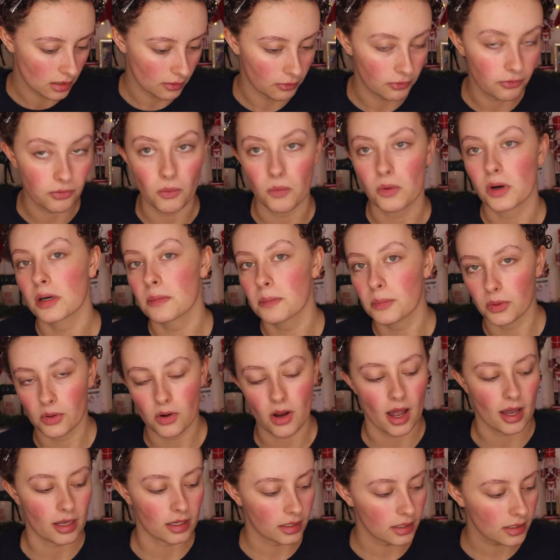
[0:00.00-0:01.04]
4
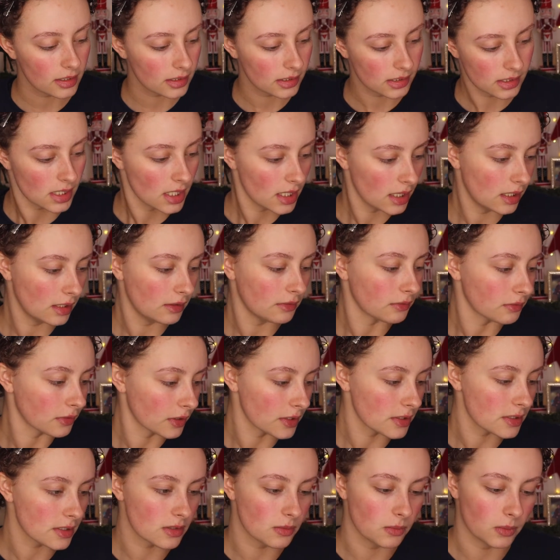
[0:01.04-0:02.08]
products. The
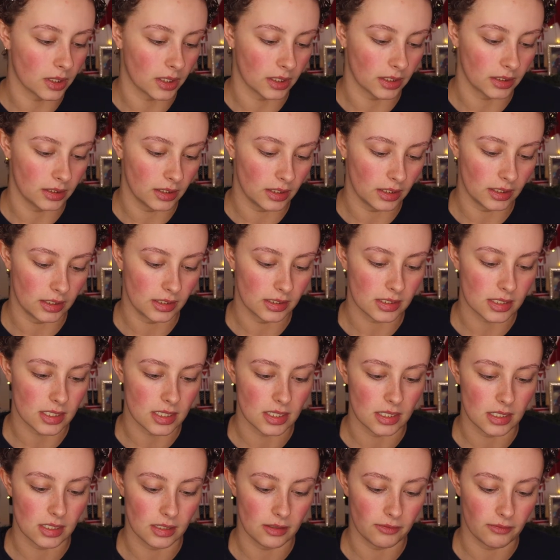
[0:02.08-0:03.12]
first one is
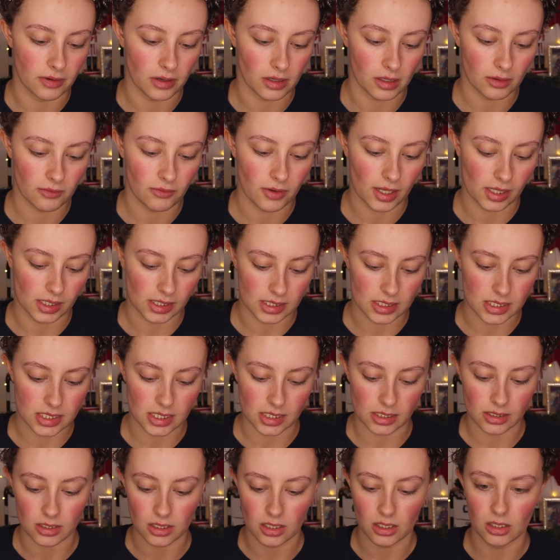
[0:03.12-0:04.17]
the Very
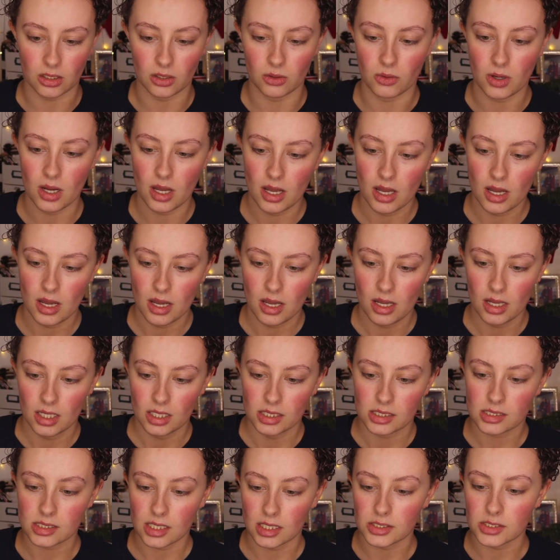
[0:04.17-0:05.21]
Valentino
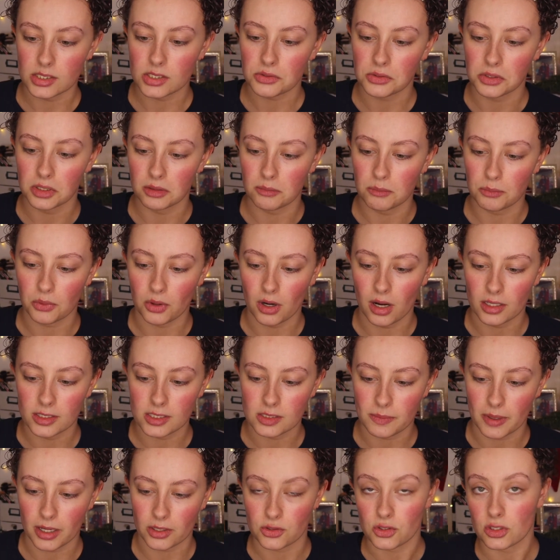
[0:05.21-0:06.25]
Sunscreen Broad
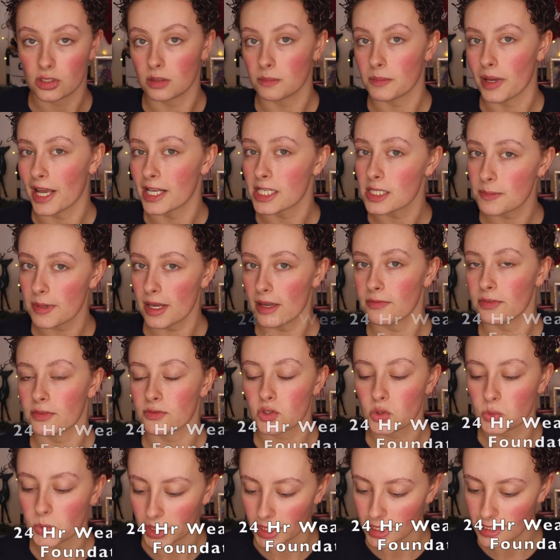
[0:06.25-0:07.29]
Spectrum SPF
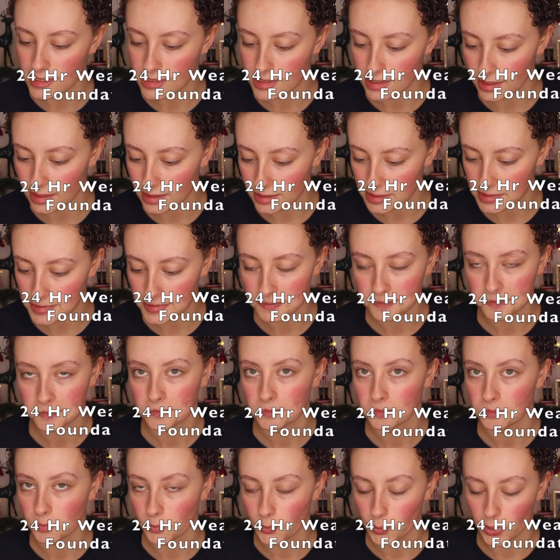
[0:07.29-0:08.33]
26,
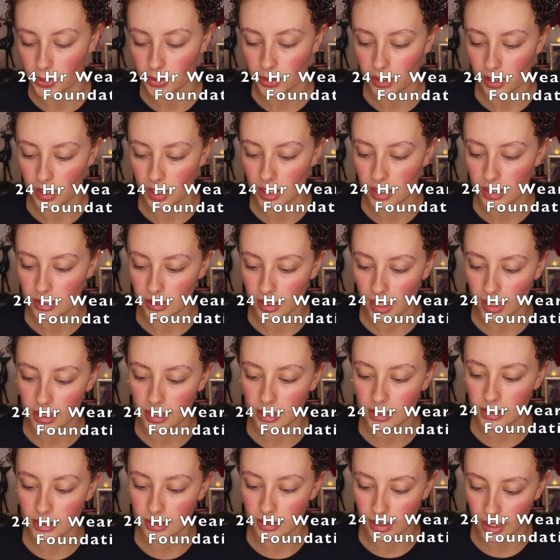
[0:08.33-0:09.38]
weird,
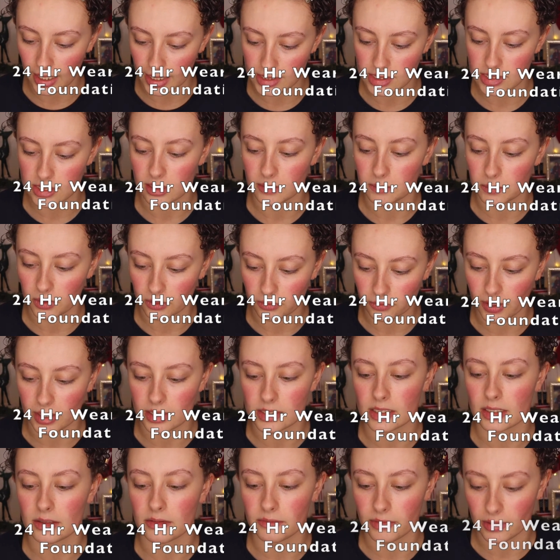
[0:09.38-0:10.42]
Light Lasting
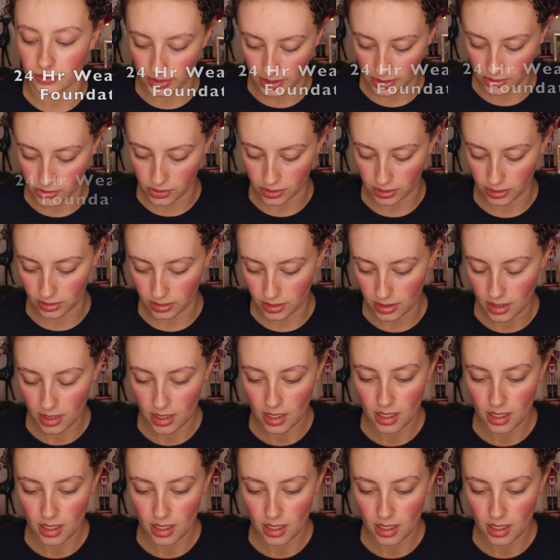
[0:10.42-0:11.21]
Perfecting Foundation.